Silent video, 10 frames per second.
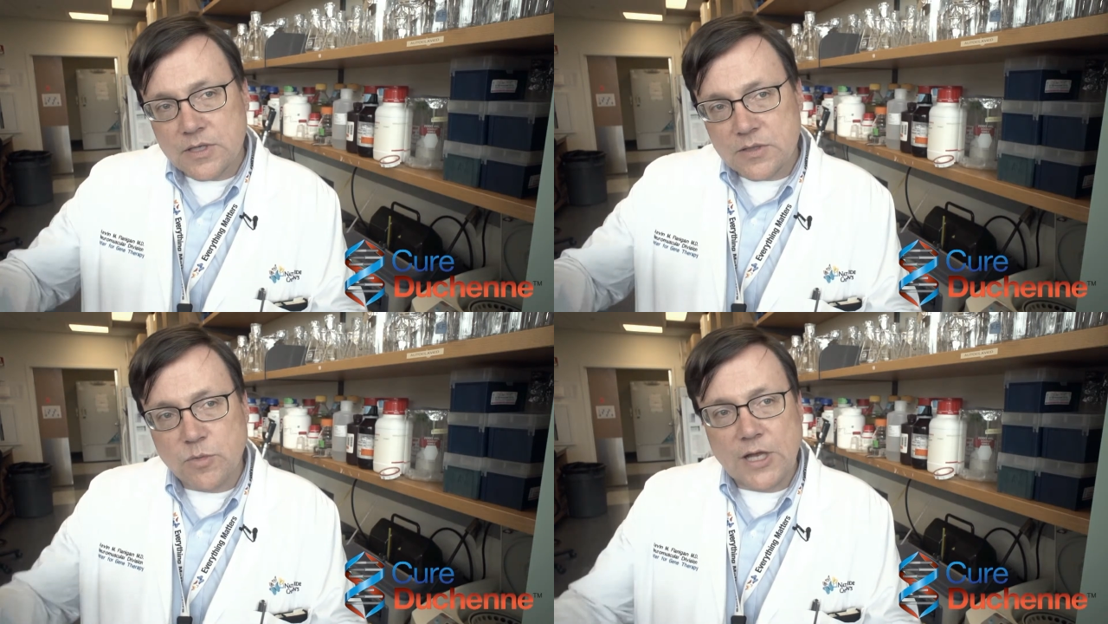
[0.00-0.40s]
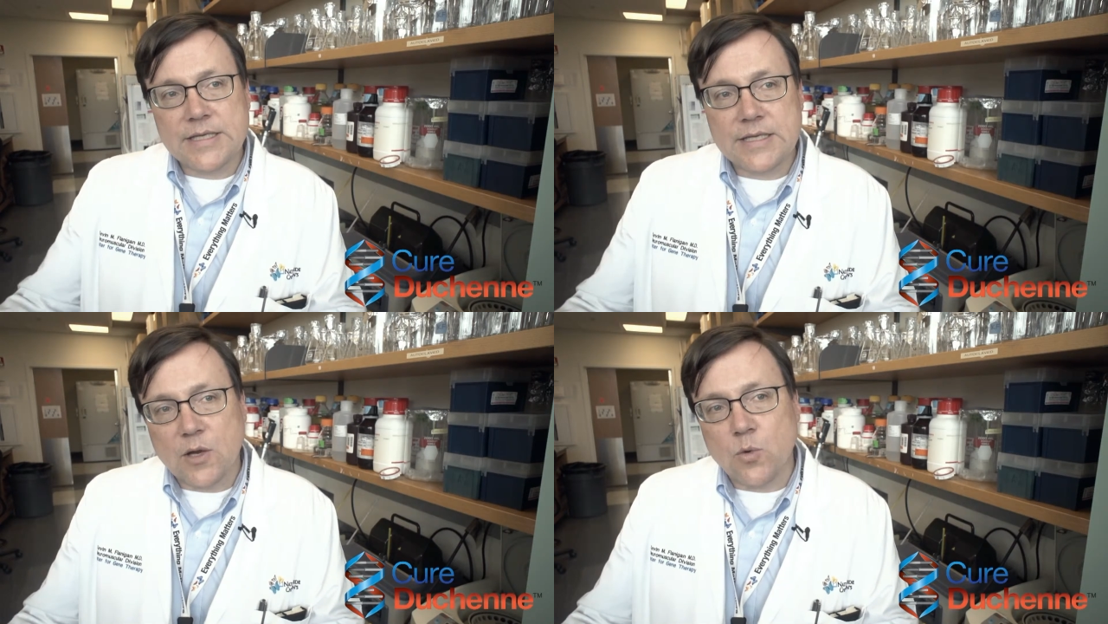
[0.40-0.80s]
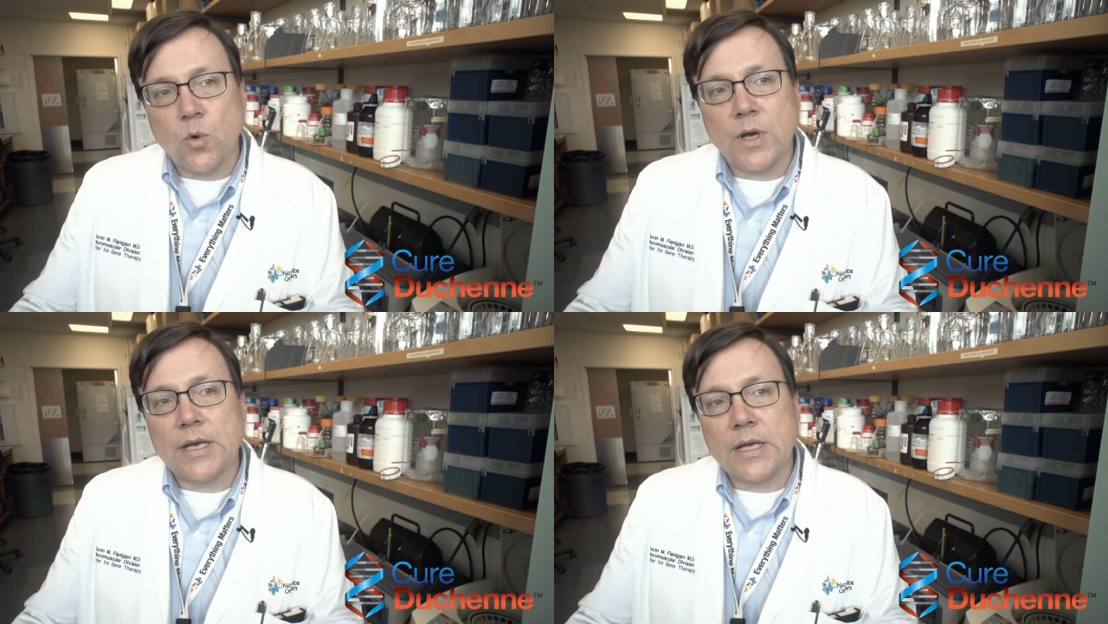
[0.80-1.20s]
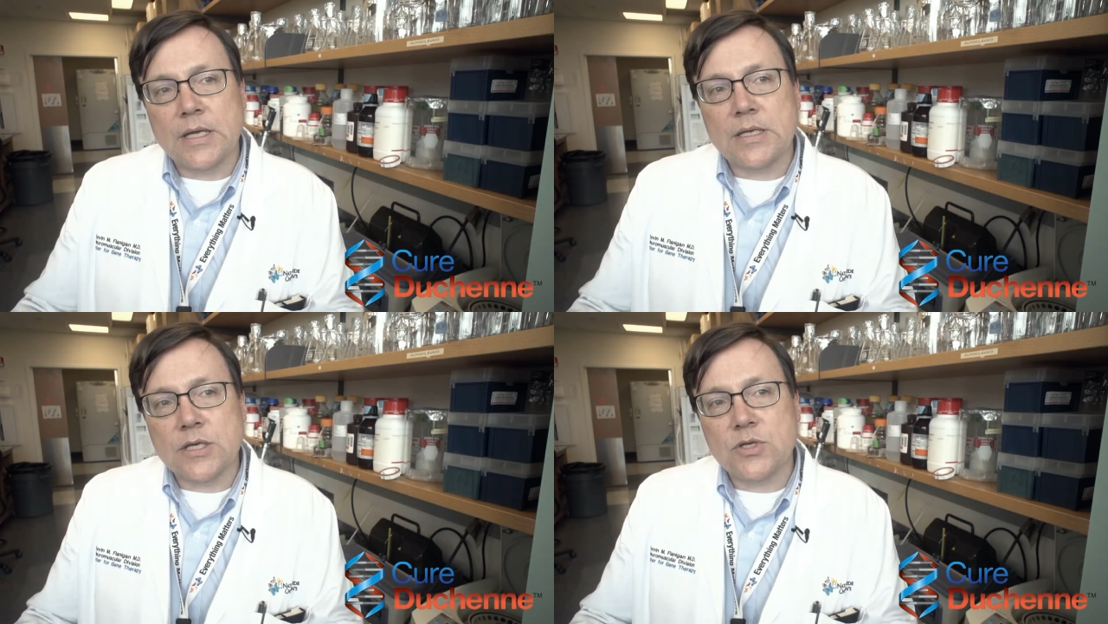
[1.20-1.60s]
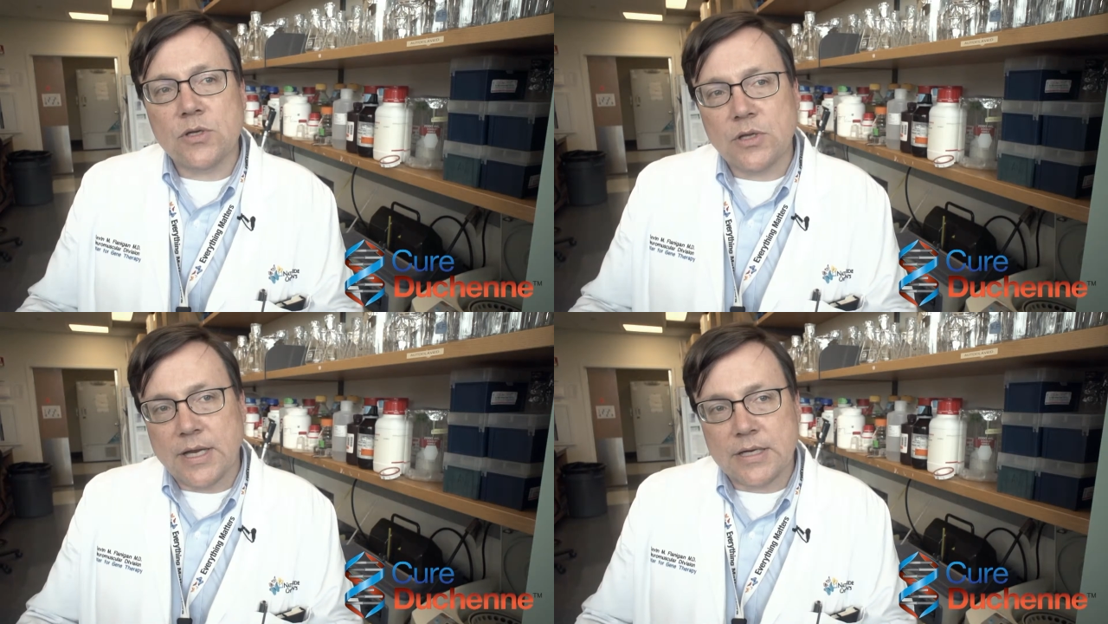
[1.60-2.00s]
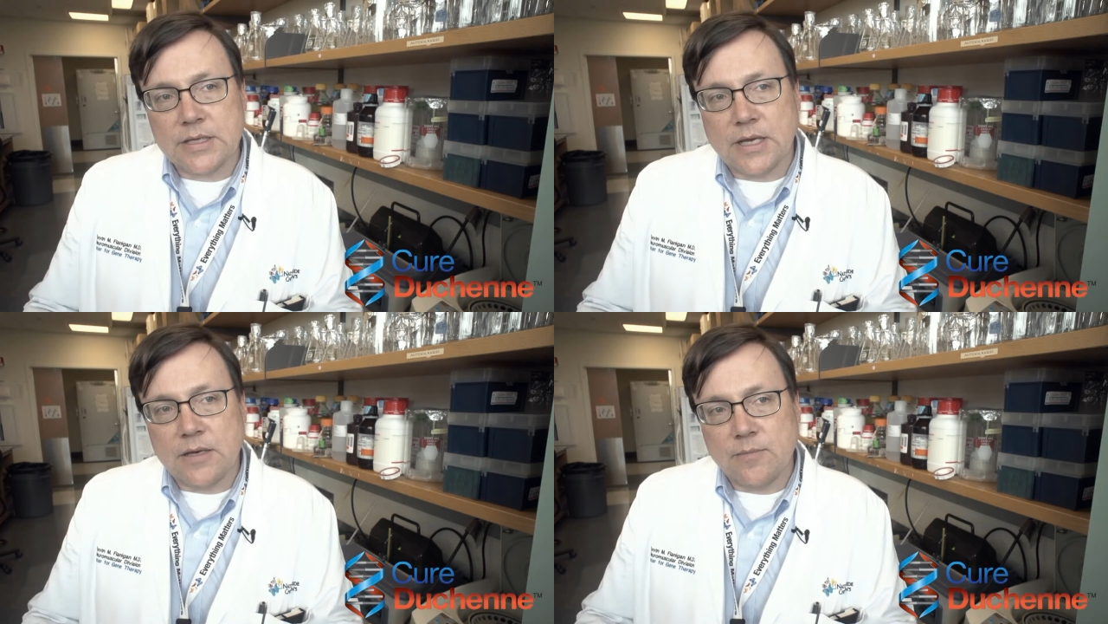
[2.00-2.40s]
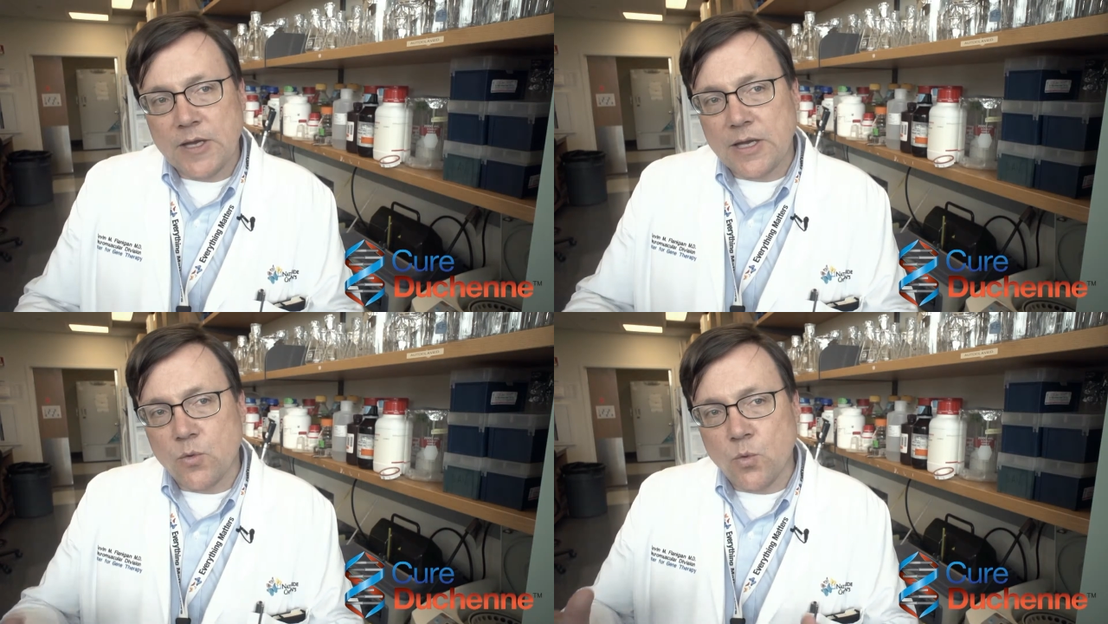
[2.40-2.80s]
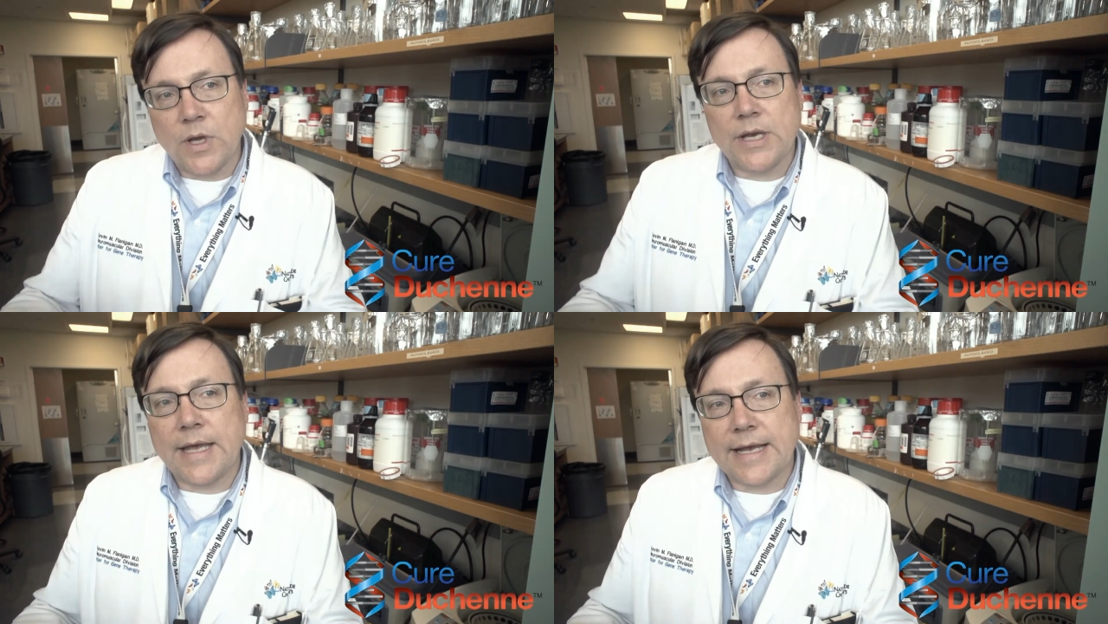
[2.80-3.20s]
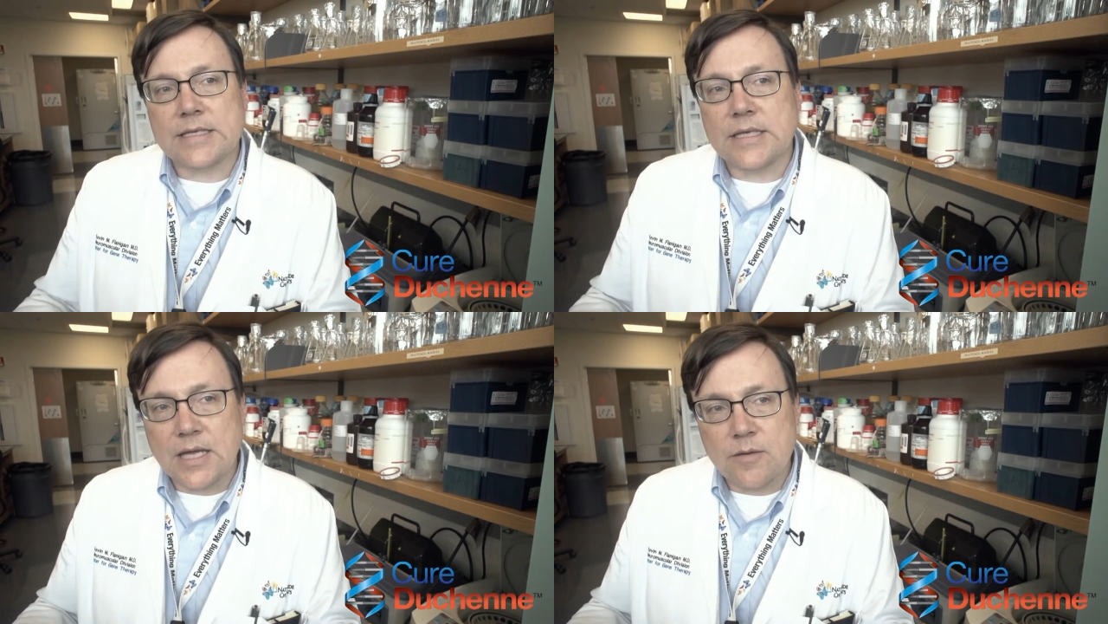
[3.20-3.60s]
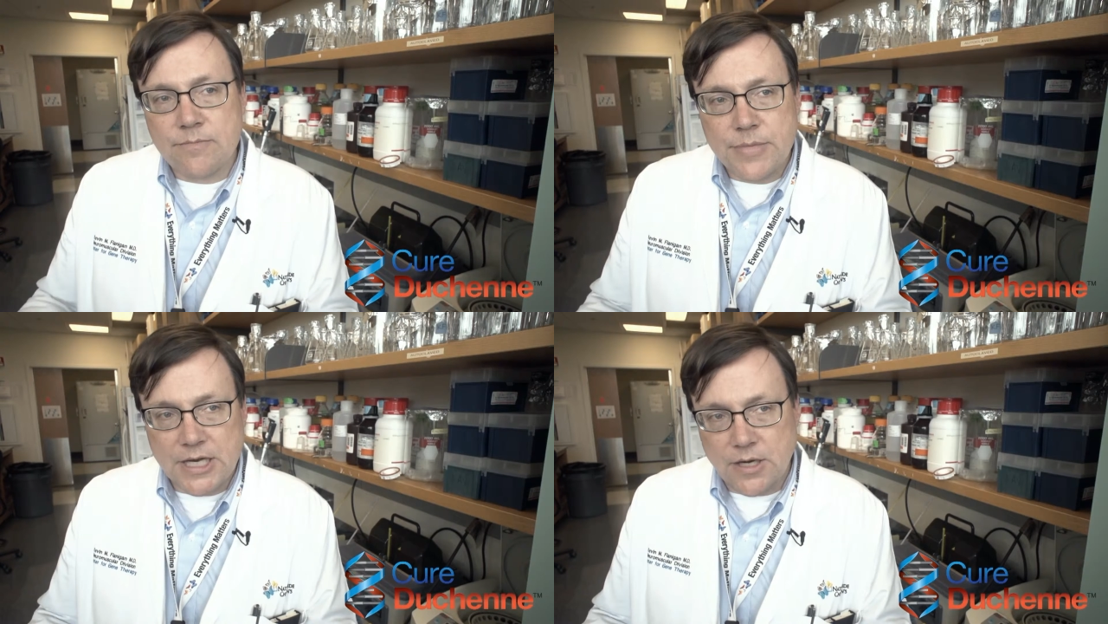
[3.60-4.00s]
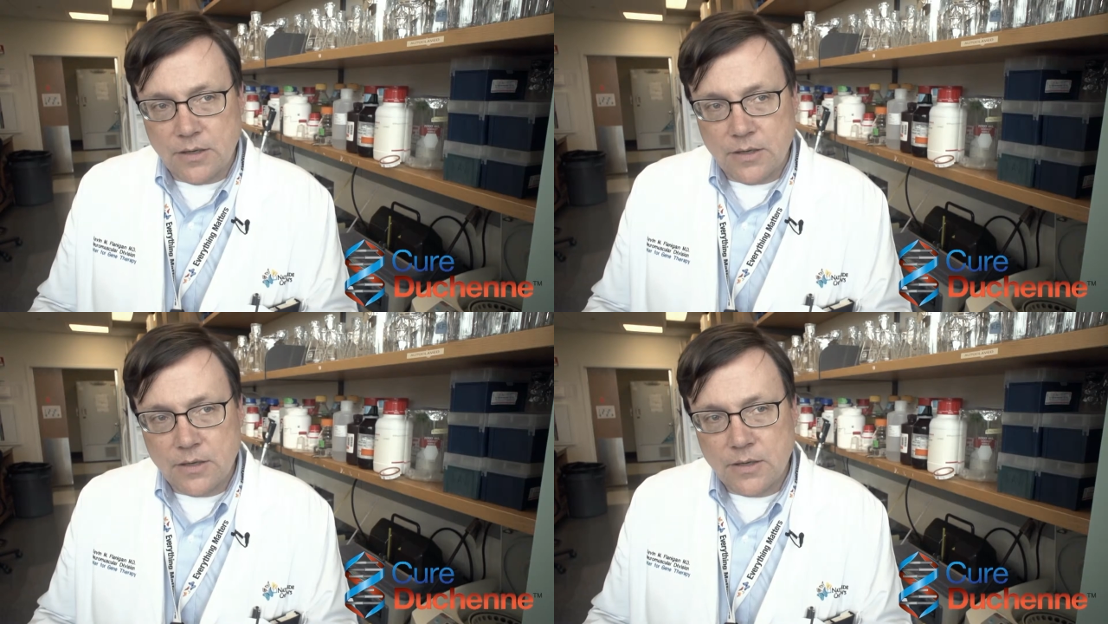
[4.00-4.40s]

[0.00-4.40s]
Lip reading: splice out one additional exon, make it one exon bigger.